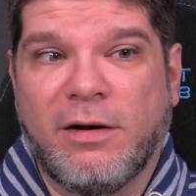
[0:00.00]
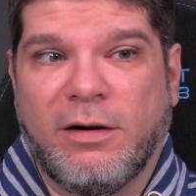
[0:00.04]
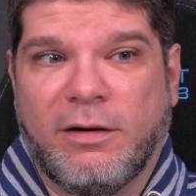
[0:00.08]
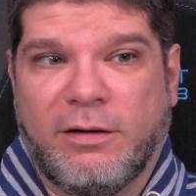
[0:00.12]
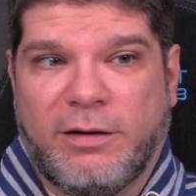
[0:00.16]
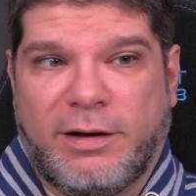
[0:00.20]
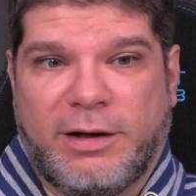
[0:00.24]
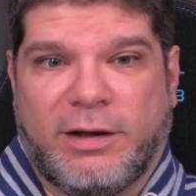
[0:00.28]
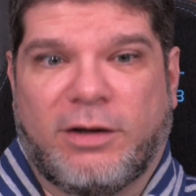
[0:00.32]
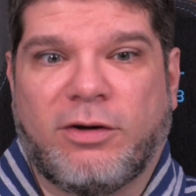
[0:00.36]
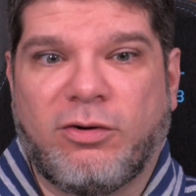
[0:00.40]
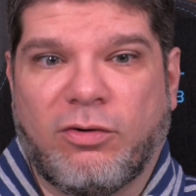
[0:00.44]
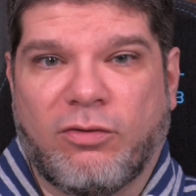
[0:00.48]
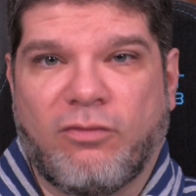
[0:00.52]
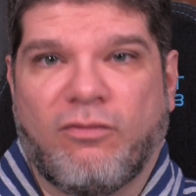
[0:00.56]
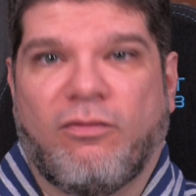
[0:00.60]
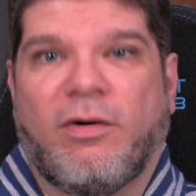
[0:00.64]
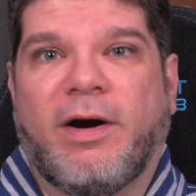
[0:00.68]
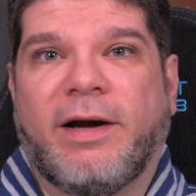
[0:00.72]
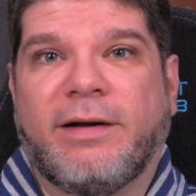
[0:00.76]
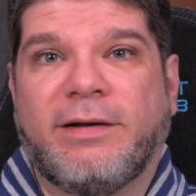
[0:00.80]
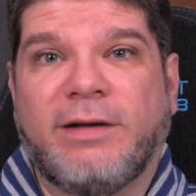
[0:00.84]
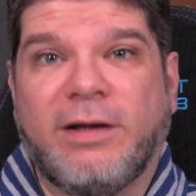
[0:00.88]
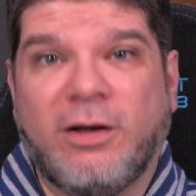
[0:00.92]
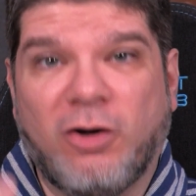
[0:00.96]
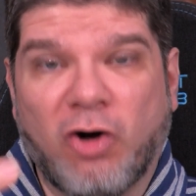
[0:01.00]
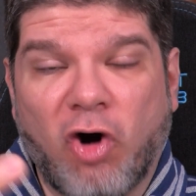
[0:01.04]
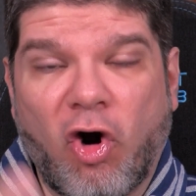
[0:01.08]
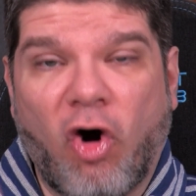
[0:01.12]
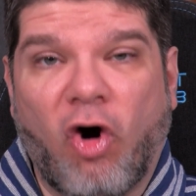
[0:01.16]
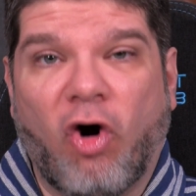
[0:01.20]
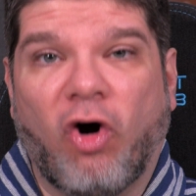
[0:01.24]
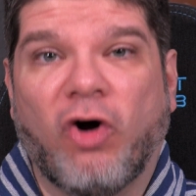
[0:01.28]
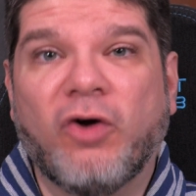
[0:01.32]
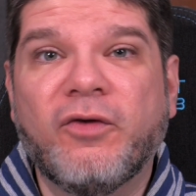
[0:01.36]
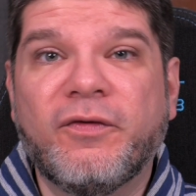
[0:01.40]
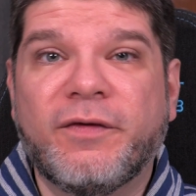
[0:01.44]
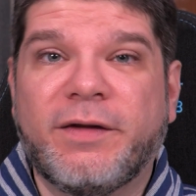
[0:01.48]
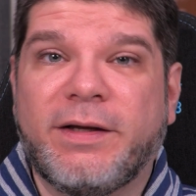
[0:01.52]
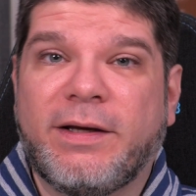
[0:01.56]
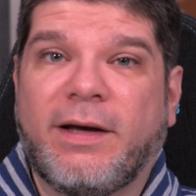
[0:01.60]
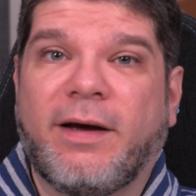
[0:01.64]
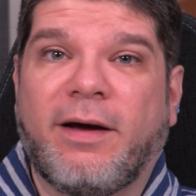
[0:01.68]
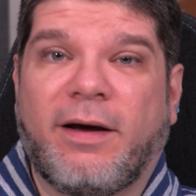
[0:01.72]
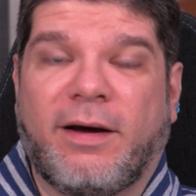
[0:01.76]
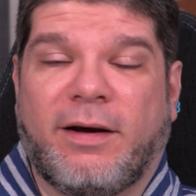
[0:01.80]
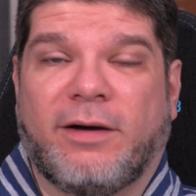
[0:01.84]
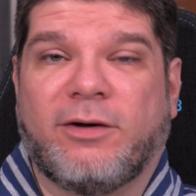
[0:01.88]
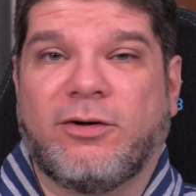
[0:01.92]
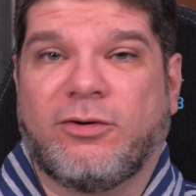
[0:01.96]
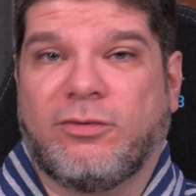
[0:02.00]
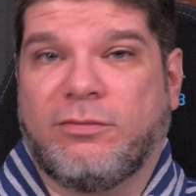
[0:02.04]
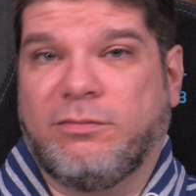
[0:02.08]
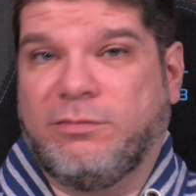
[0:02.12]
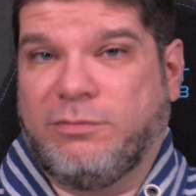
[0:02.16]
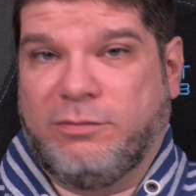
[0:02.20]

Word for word: like you're writing on the act